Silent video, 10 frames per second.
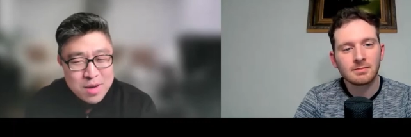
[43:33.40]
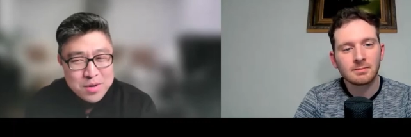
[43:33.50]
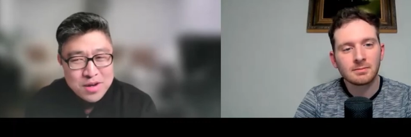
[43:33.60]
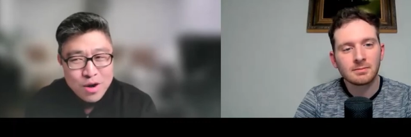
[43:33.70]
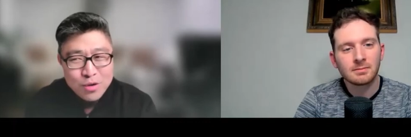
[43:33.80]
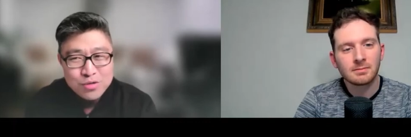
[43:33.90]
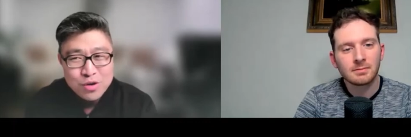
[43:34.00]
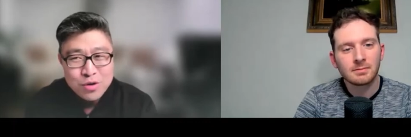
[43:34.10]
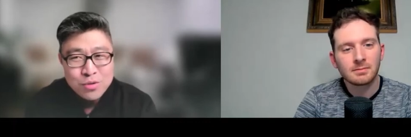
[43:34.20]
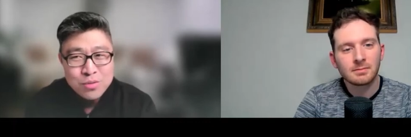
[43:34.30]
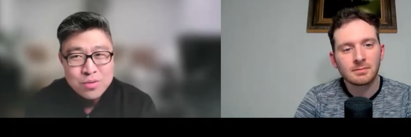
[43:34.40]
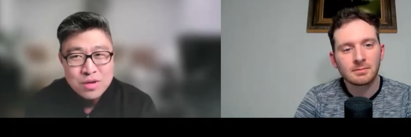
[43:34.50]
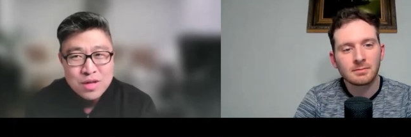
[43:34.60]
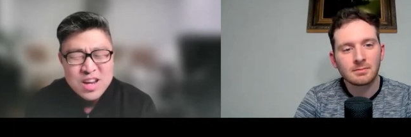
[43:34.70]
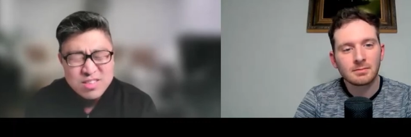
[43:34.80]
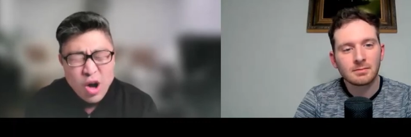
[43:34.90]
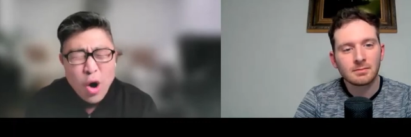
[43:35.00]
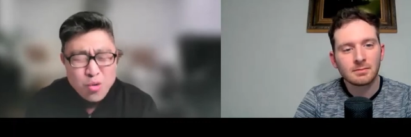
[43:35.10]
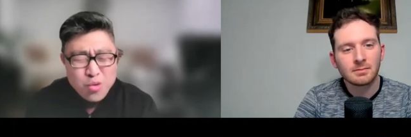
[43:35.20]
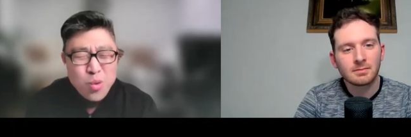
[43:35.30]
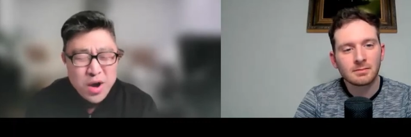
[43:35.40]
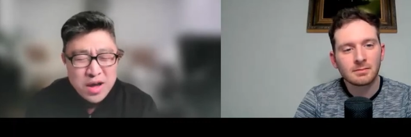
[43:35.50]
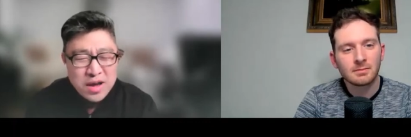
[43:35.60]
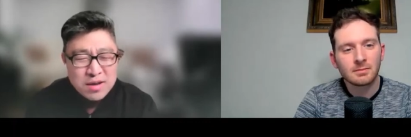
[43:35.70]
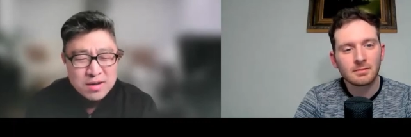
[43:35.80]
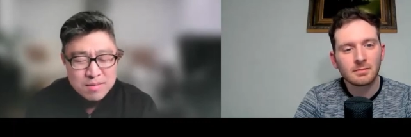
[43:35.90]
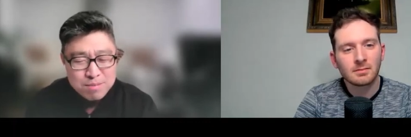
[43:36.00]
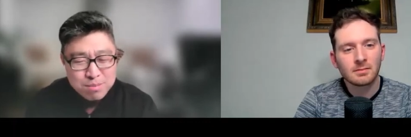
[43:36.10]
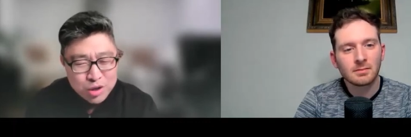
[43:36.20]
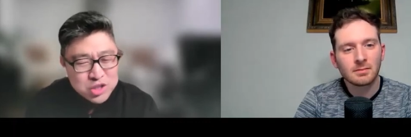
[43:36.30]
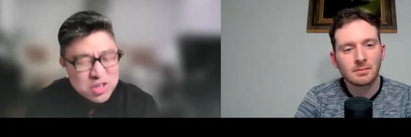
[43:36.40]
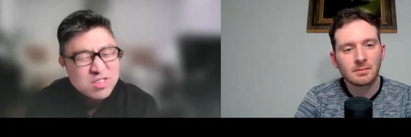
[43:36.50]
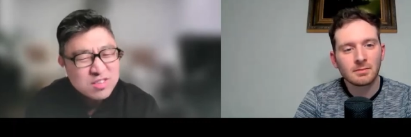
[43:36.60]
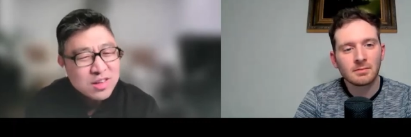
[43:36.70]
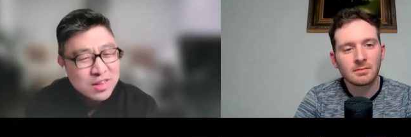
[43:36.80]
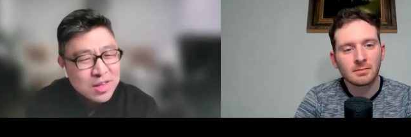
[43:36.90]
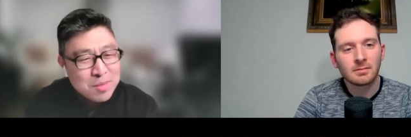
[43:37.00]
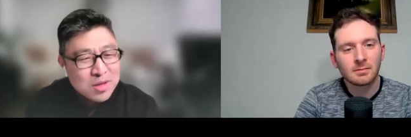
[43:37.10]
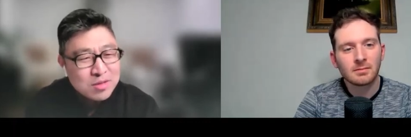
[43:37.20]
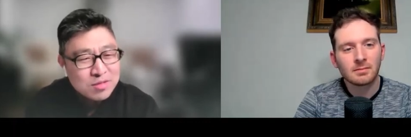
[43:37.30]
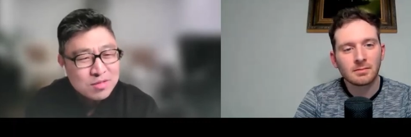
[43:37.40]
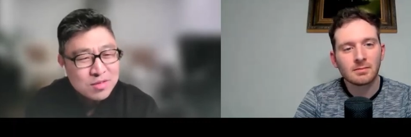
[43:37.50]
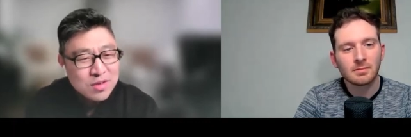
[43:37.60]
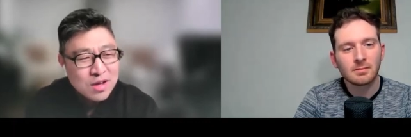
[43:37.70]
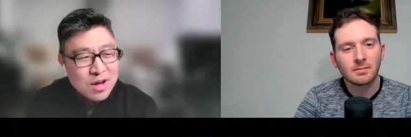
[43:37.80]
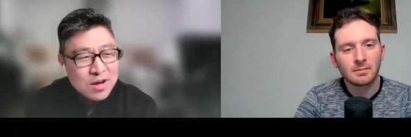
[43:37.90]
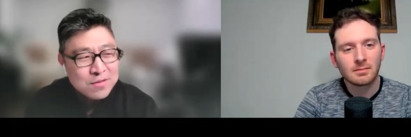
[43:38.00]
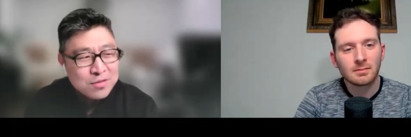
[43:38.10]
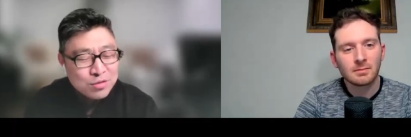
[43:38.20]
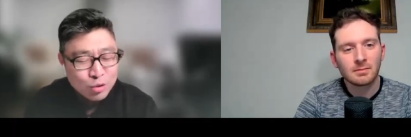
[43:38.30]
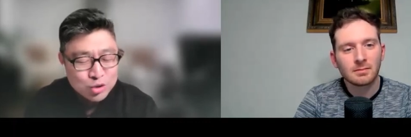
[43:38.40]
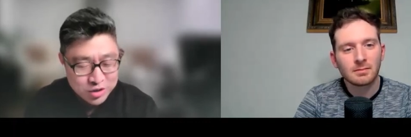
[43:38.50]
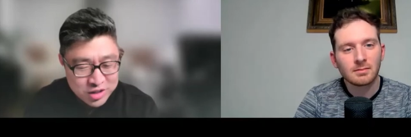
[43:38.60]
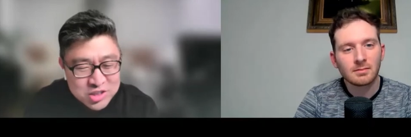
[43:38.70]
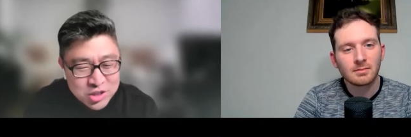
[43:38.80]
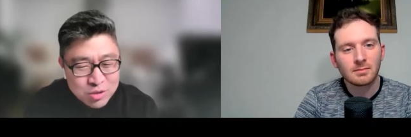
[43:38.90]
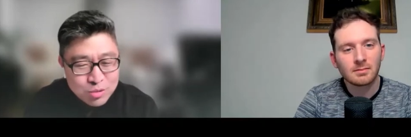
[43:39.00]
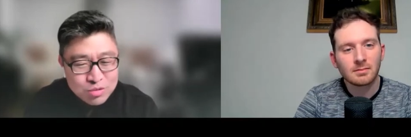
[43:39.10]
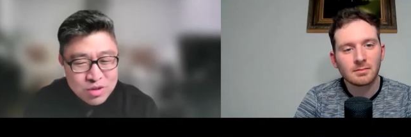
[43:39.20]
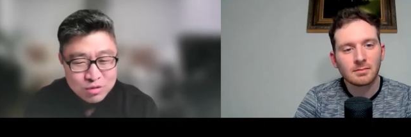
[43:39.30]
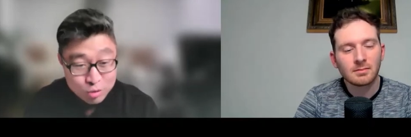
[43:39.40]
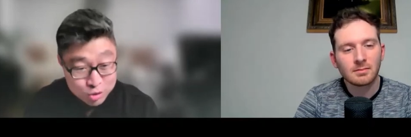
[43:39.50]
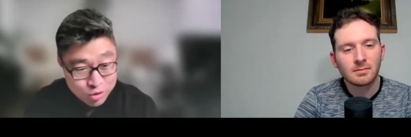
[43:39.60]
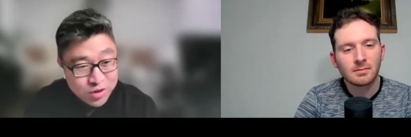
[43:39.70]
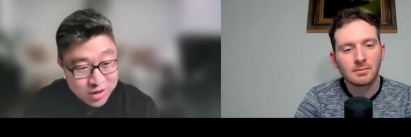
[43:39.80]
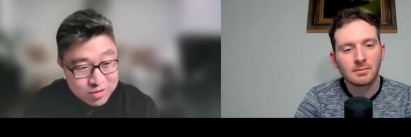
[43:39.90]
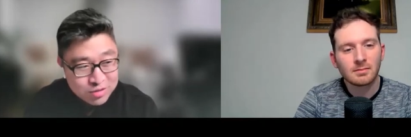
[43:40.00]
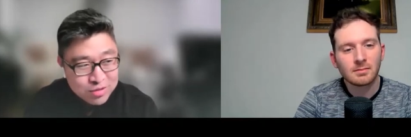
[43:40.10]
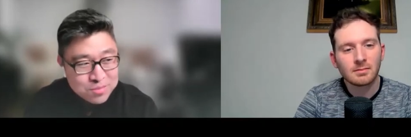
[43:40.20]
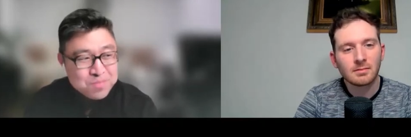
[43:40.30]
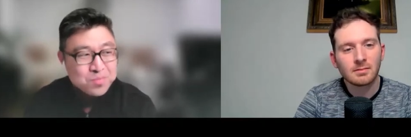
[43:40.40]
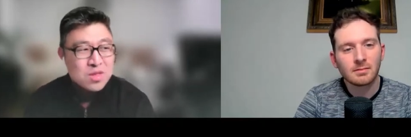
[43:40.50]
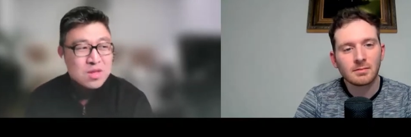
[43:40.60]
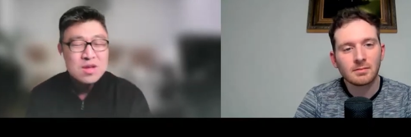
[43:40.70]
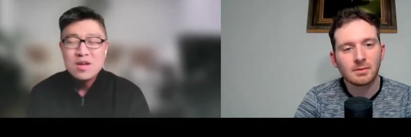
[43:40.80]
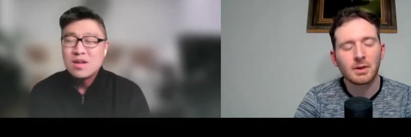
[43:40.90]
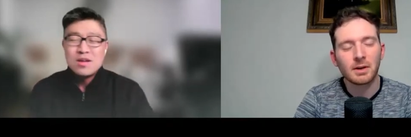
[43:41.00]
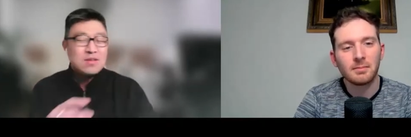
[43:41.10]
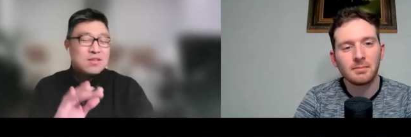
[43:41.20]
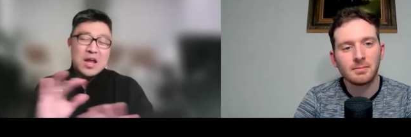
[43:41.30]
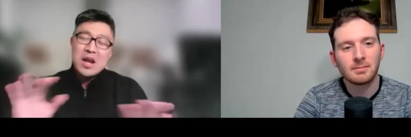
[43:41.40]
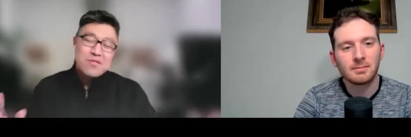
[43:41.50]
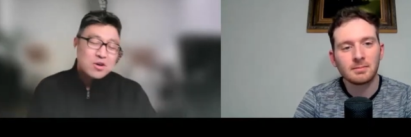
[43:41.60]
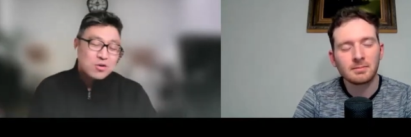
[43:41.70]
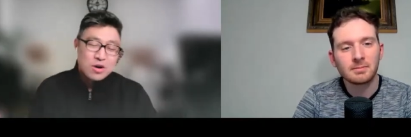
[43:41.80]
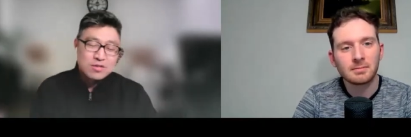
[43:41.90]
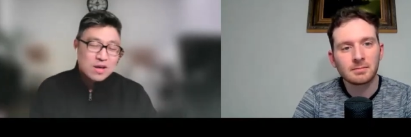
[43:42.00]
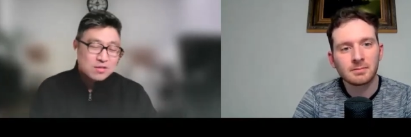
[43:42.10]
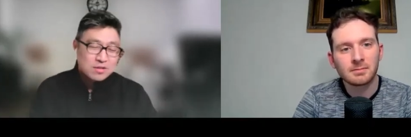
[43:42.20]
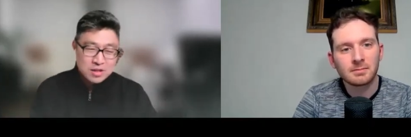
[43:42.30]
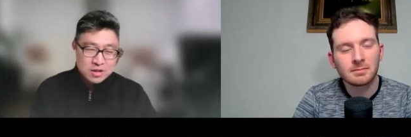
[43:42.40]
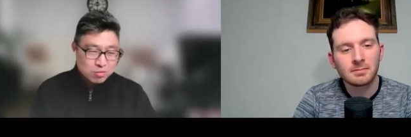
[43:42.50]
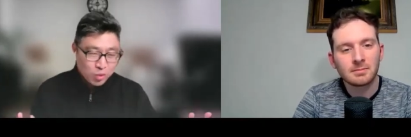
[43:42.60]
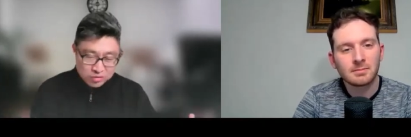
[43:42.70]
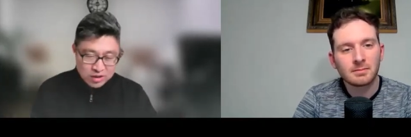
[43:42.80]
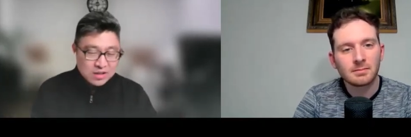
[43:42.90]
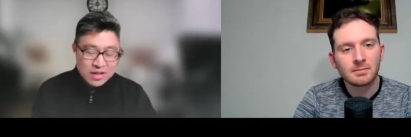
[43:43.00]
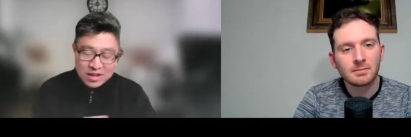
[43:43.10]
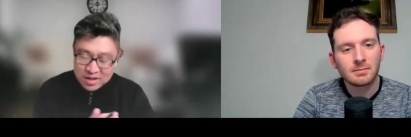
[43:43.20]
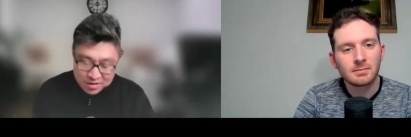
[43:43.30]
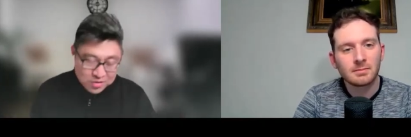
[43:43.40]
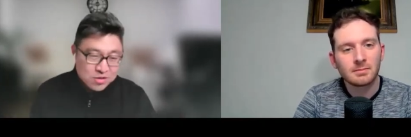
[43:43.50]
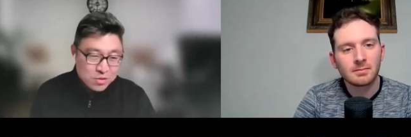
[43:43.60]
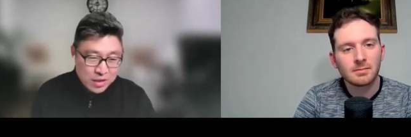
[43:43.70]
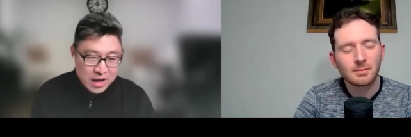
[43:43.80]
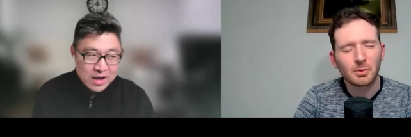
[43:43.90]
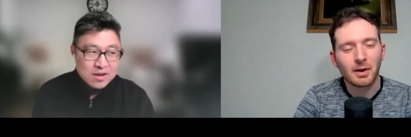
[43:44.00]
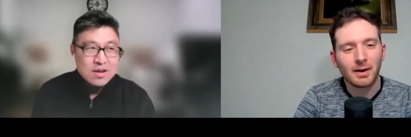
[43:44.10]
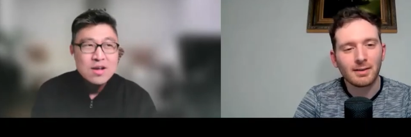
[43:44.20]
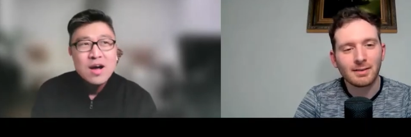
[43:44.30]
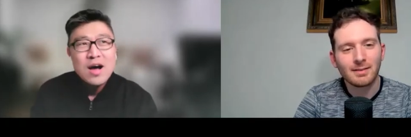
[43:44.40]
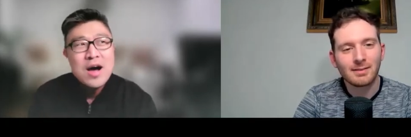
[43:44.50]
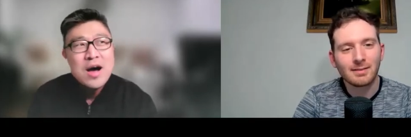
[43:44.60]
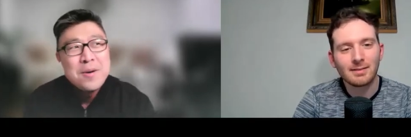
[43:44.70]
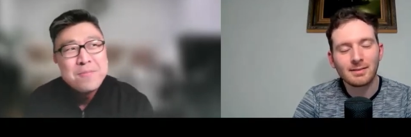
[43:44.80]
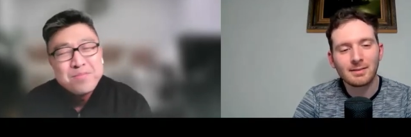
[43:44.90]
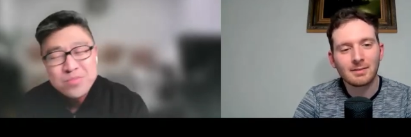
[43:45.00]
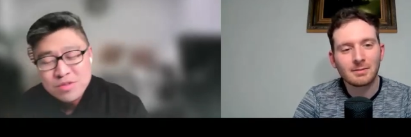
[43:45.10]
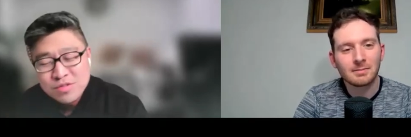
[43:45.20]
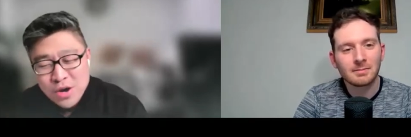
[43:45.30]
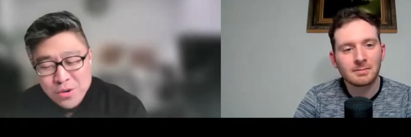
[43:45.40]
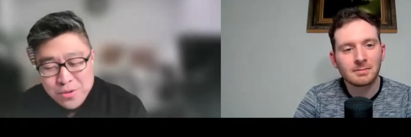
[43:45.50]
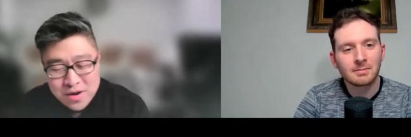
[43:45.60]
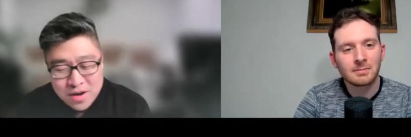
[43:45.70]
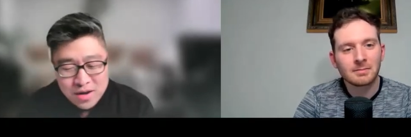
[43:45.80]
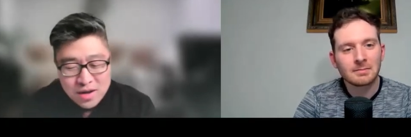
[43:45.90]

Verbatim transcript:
Speaker 1: comedy also in its own way pushes the limits of social issues social criticism Okay. They never criticize the leaders. Once again, they never do that. Right. Um, so,